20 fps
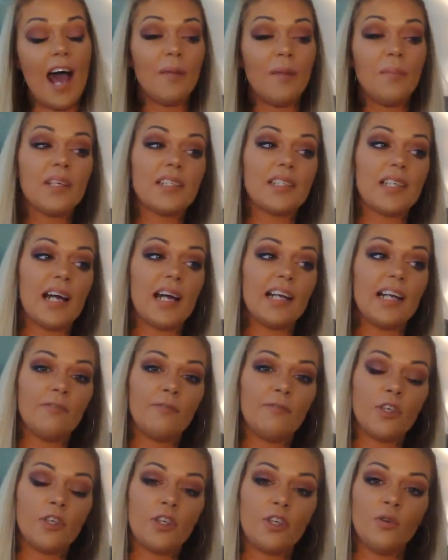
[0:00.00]
I'm
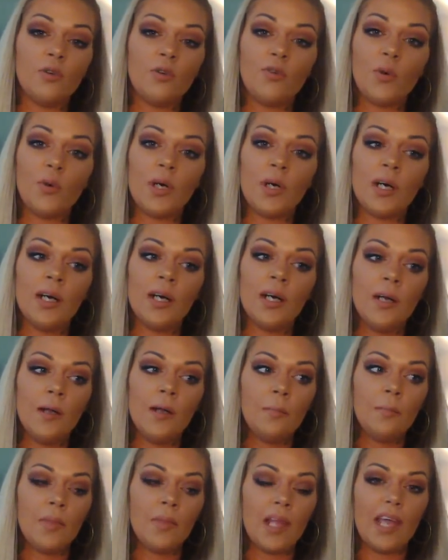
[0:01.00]
excited for Q4.
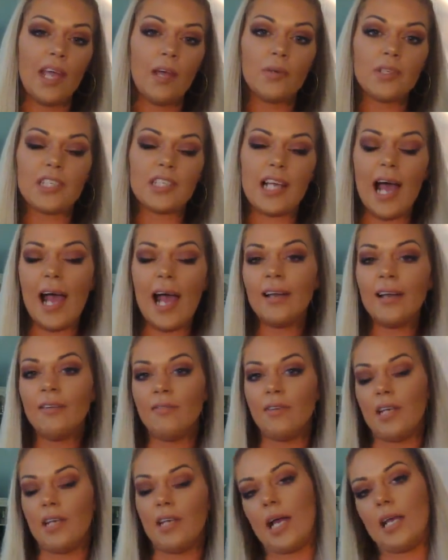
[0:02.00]
It was
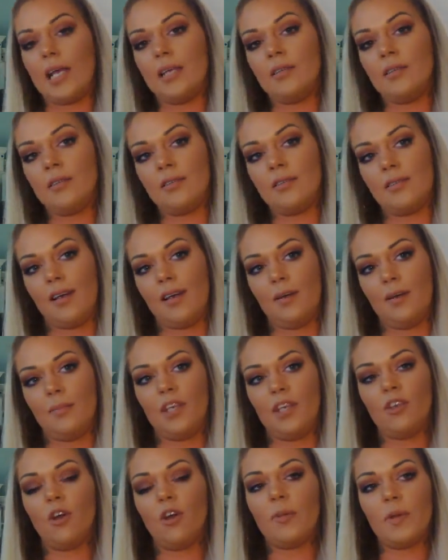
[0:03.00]
kind of nice. I
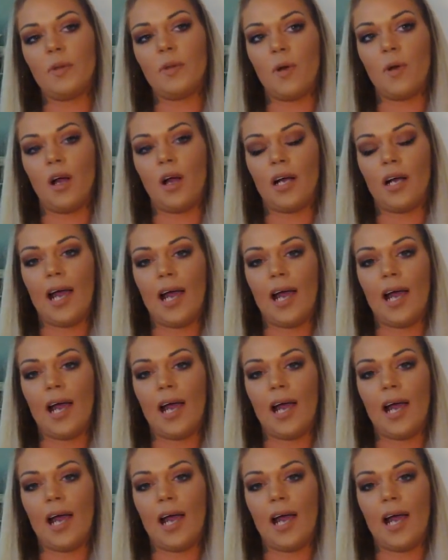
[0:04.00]
mean, don't get me wrong.